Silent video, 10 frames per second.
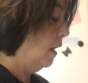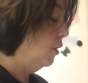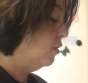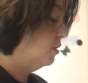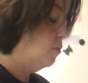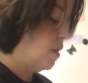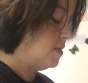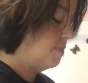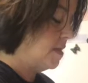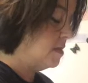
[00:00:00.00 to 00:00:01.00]
looked some
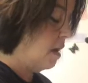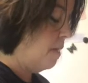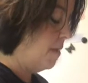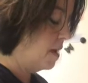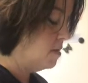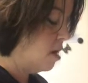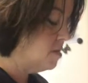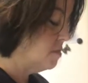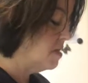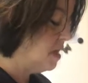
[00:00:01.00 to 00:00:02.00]
recipes up and I
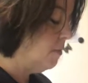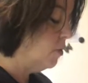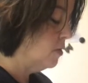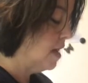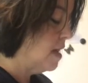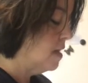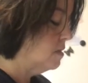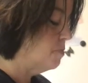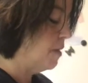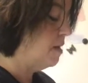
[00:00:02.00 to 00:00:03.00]
saw some similar
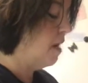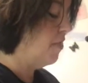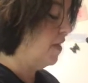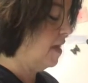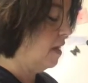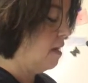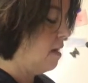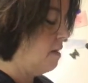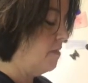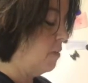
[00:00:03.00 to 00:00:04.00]
things, but nothing
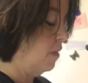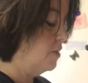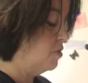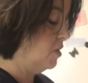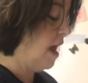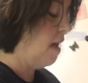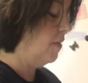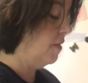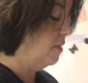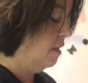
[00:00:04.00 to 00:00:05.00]
that really stood
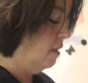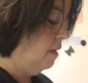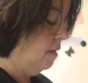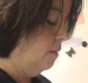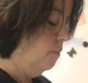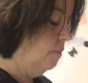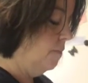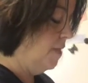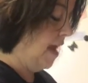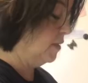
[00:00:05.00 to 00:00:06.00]
out that
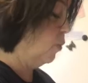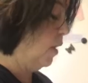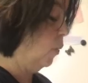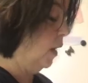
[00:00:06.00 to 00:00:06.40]
that's what it